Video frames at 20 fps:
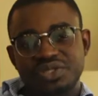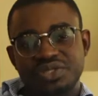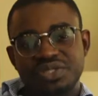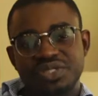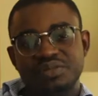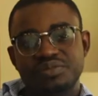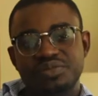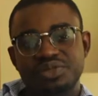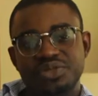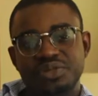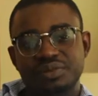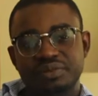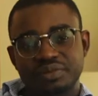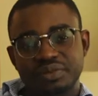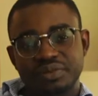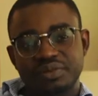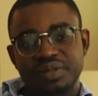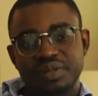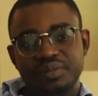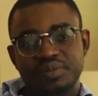shouldn't be your
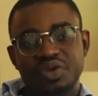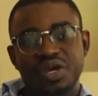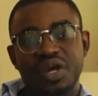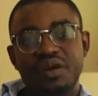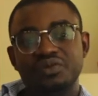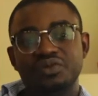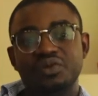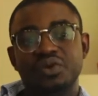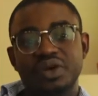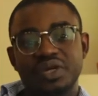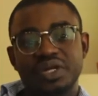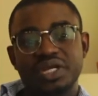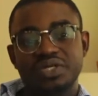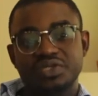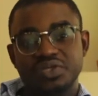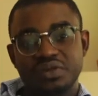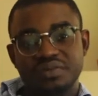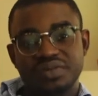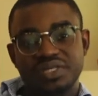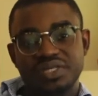problem. You have to
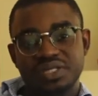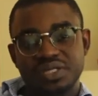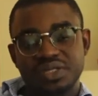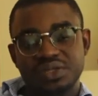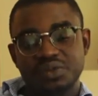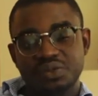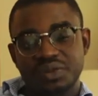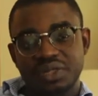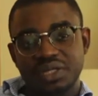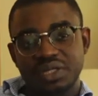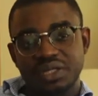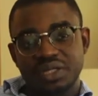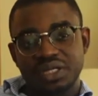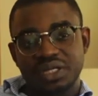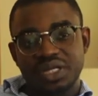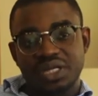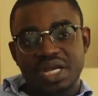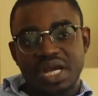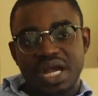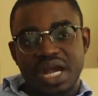organize your business well.
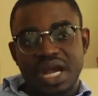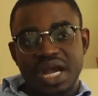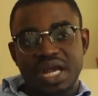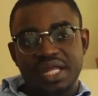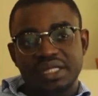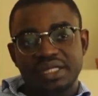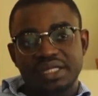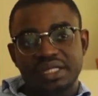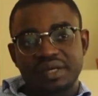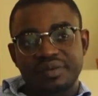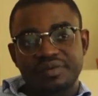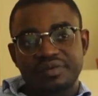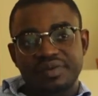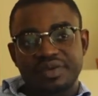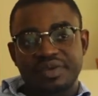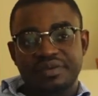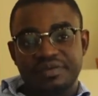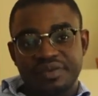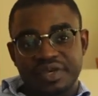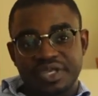And for
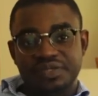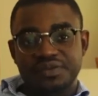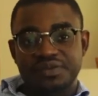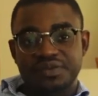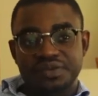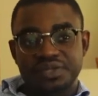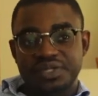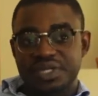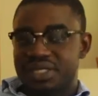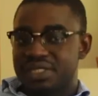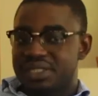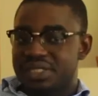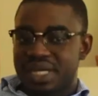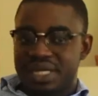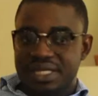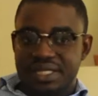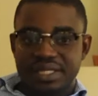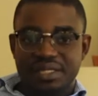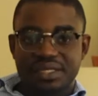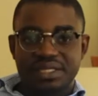the first 4 years,
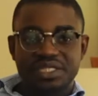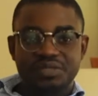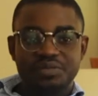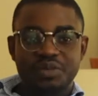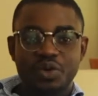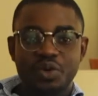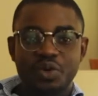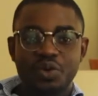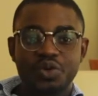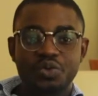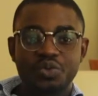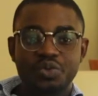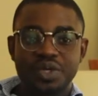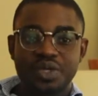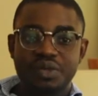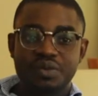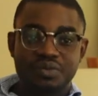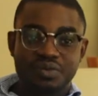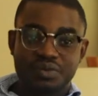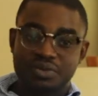I did things my own
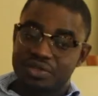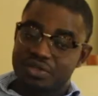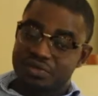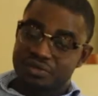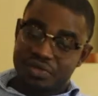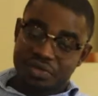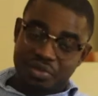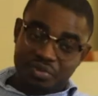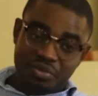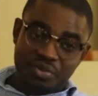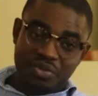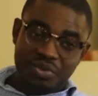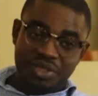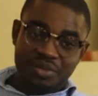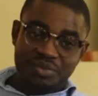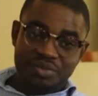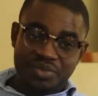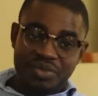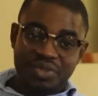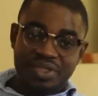way, which was very
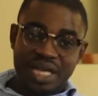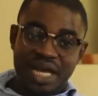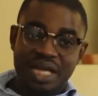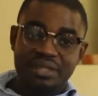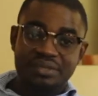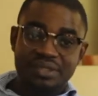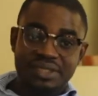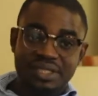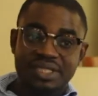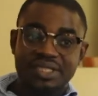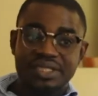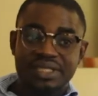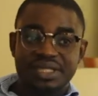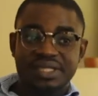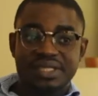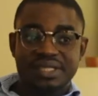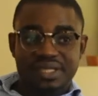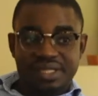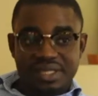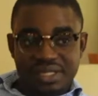important because I had to learn.
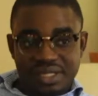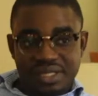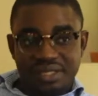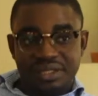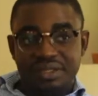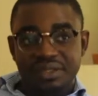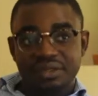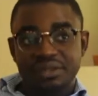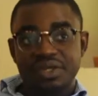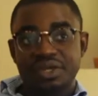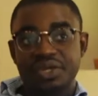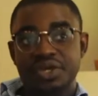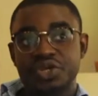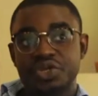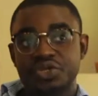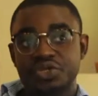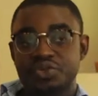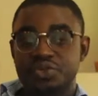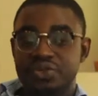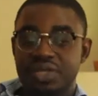Till
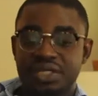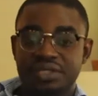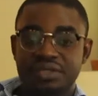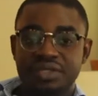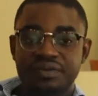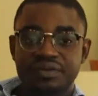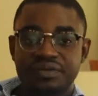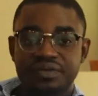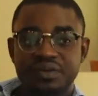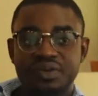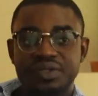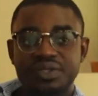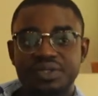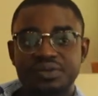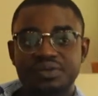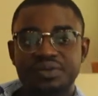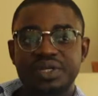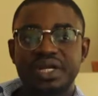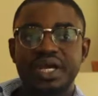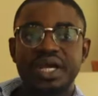
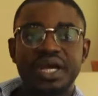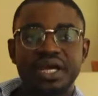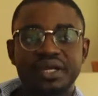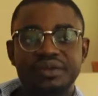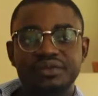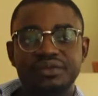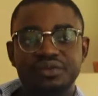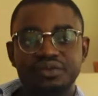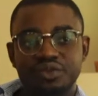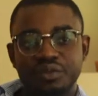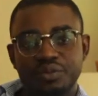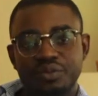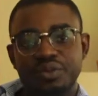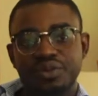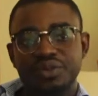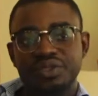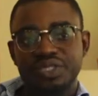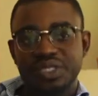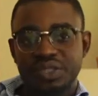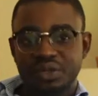2014, when I had
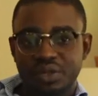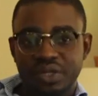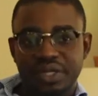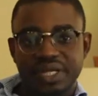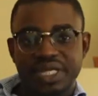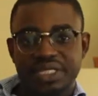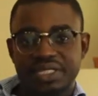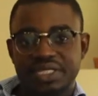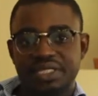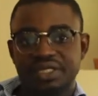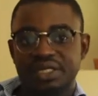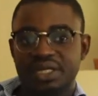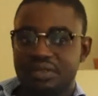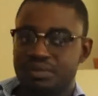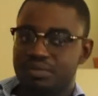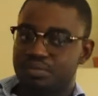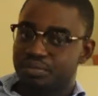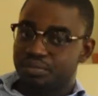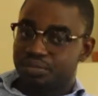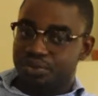support in organizing
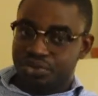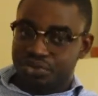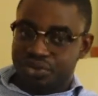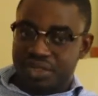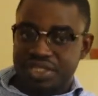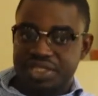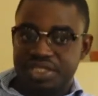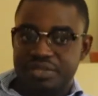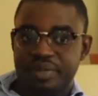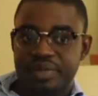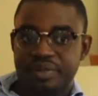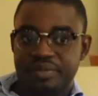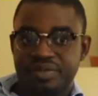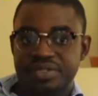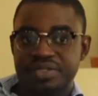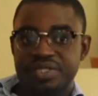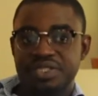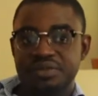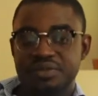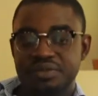and structuring my
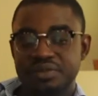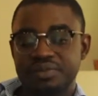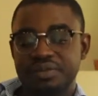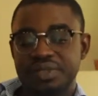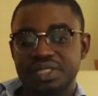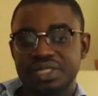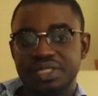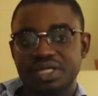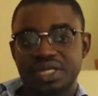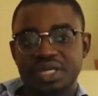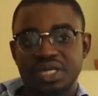business properly.